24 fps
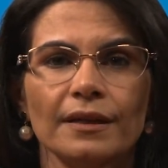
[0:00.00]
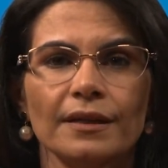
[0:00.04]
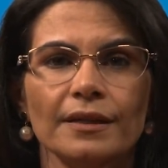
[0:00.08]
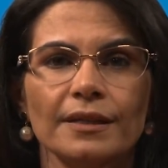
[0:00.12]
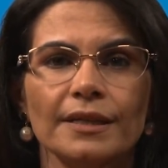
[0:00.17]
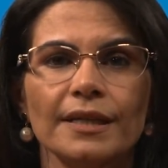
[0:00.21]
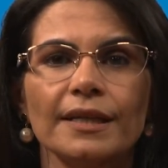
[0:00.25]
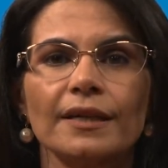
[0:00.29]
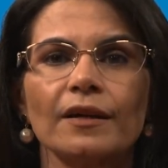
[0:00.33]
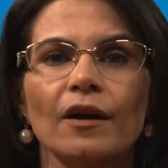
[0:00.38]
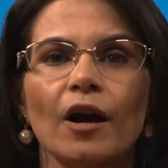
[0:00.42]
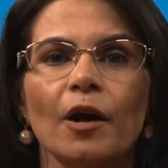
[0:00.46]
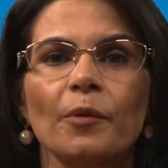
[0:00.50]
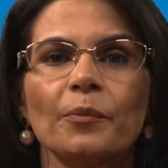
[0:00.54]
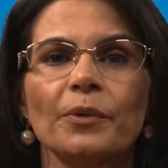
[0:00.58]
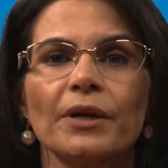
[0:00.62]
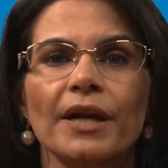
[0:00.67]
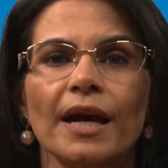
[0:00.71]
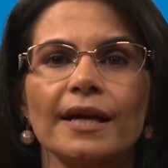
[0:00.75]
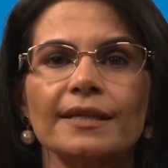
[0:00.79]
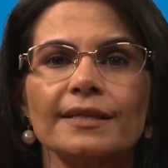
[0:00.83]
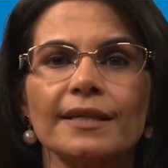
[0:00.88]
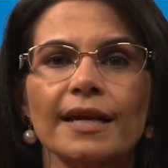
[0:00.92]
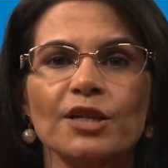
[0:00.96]

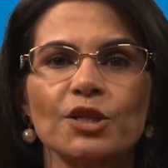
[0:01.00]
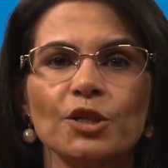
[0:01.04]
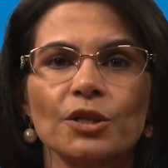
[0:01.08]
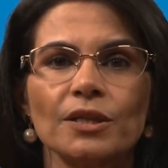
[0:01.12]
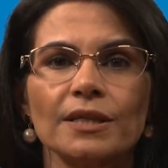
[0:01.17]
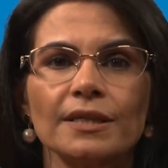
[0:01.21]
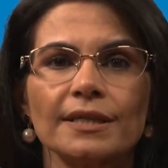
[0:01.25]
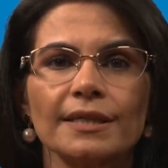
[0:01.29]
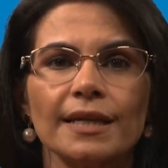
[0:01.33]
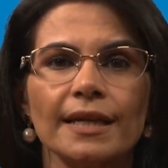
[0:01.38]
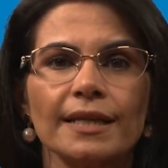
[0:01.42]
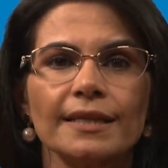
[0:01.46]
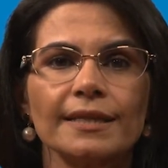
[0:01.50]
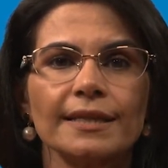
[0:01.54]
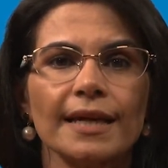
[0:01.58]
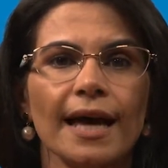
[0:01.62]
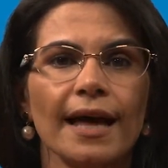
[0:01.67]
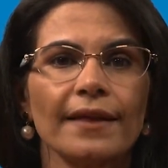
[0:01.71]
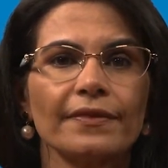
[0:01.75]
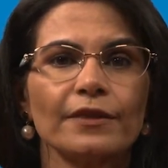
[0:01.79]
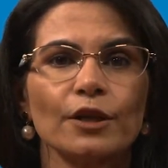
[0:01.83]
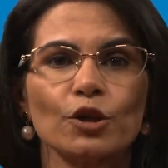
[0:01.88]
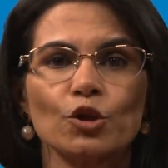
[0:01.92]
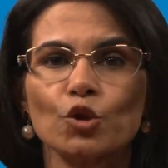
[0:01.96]
Decarbonization sits
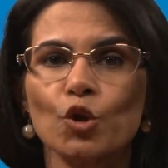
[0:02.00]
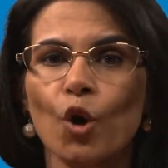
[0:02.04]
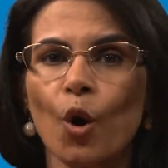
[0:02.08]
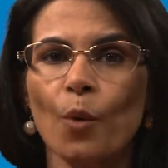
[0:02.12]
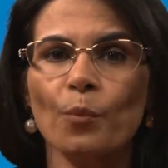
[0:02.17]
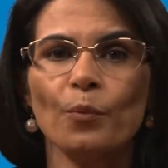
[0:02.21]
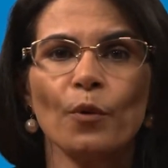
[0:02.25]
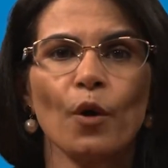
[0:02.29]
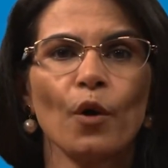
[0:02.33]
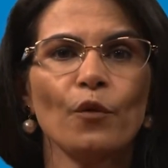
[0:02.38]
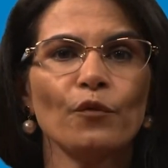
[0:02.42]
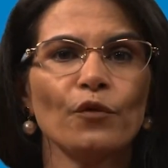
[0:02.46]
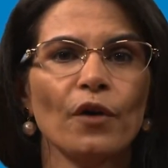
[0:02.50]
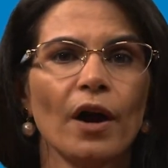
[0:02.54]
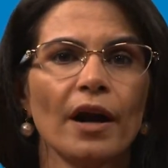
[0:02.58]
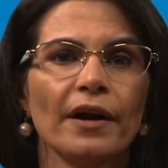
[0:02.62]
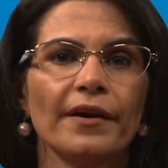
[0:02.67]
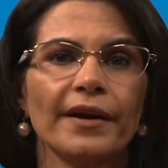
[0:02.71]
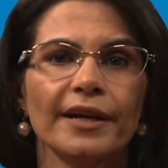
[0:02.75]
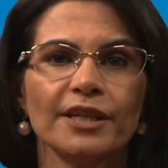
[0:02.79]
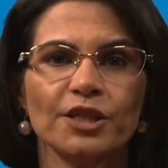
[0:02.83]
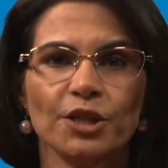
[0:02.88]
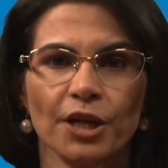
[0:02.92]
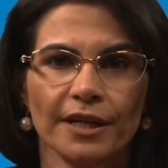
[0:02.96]
at the top of our
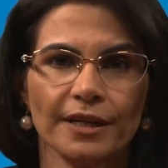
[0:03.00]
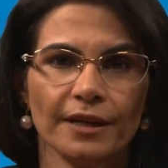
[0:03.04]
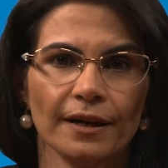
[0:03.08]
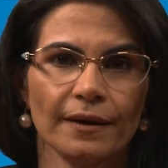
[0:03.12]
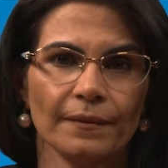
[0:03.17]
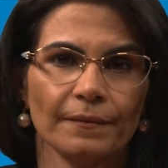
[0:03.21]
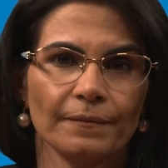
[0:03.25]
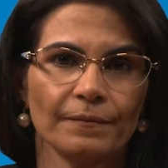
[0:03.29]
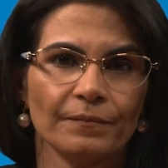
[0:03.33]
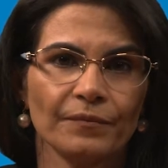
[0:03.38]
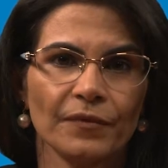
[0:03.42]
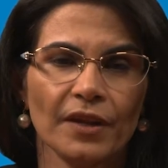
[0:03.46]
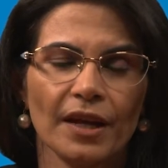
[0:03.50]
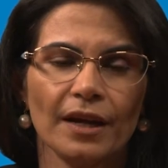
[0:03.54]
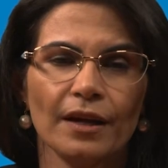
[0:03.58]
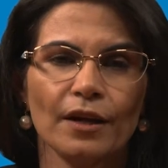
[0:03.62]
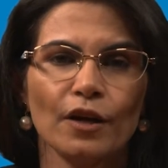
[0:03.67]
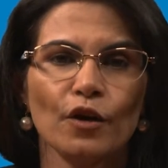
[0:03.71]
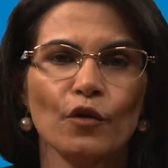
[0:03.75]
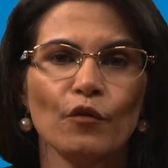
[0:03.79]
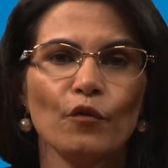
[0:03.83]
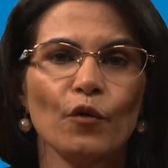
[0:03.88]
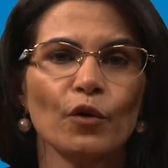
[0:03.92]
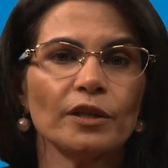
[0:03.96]
agenda
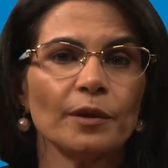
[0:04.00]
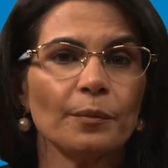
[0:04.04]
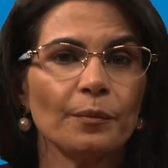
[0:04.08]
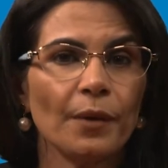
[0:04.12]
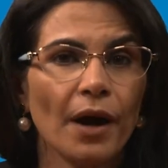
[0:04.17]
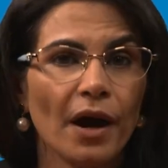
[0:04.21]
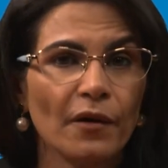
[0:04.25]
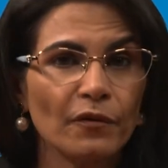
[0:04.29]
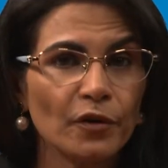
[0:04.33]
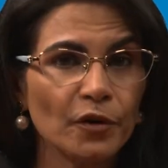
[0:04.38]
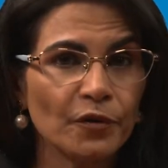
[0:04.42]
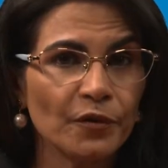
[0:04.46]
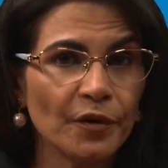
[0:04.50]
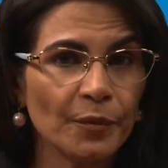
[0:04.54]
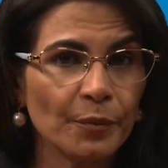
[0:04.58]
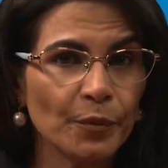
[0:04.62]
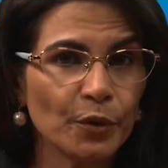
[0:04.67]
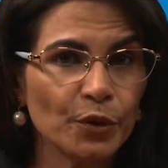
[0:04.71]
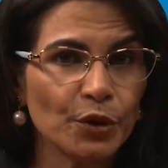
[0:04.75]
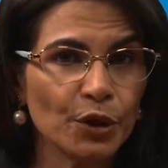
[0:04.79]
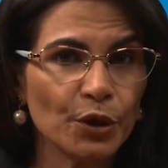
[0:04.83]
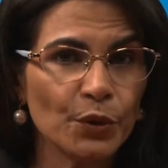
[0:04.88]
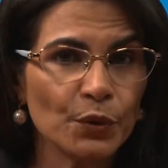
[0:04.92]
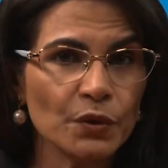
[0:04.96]
for the power we
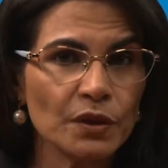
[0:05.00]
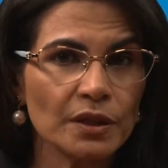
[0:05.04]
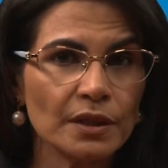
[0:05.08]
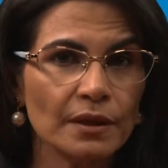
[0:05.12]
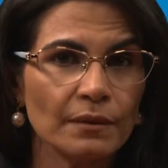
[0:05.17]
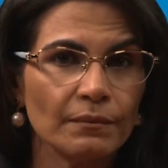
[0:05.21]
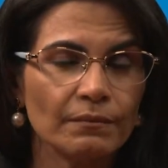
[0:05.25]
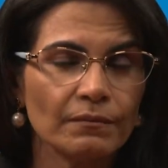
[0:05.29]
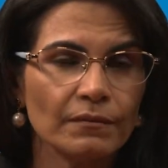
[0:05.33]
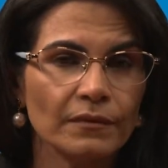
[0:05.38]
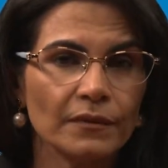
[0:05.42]
produce,